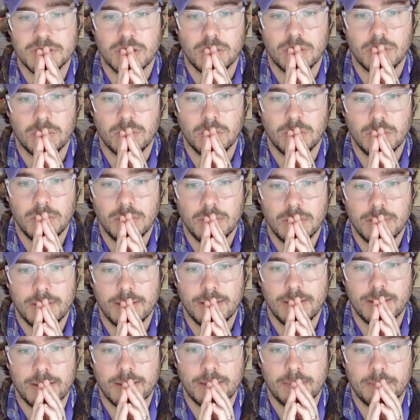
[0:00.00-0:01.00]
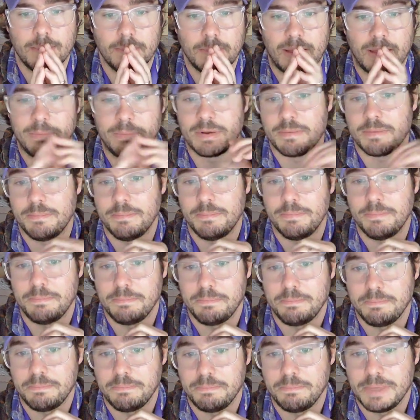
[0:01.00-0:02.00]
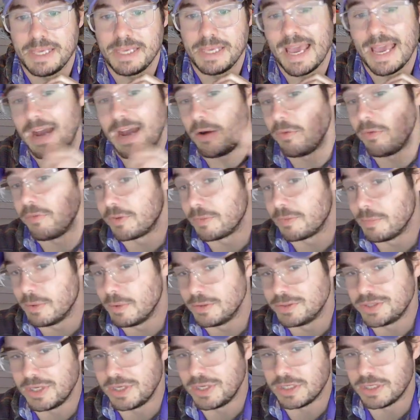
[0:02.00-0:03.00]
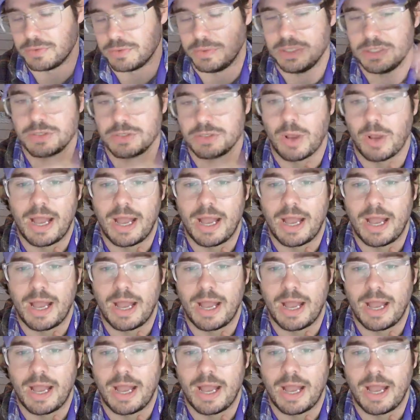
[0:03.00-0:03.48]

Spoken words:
so I'm going to be out for most of next week.